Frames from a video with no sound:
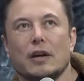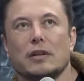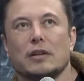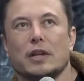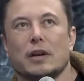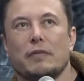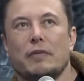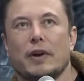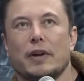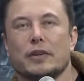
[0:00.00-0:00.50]

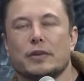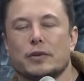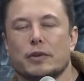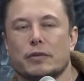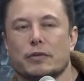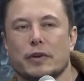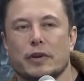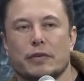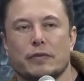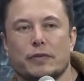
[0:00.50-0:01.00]
did sort
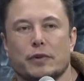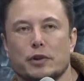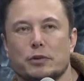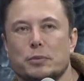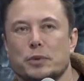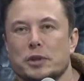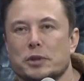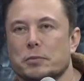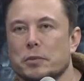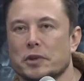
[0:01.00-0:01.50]
of a first
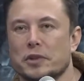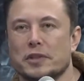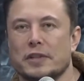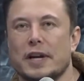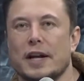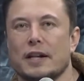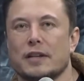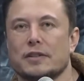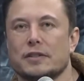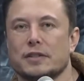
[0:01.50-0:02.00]
principles
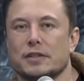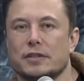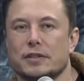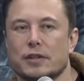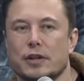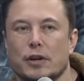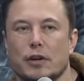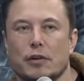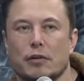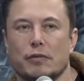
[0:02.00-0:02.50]
analysis
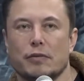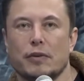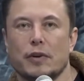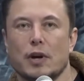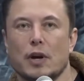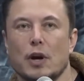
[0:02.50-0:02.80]
of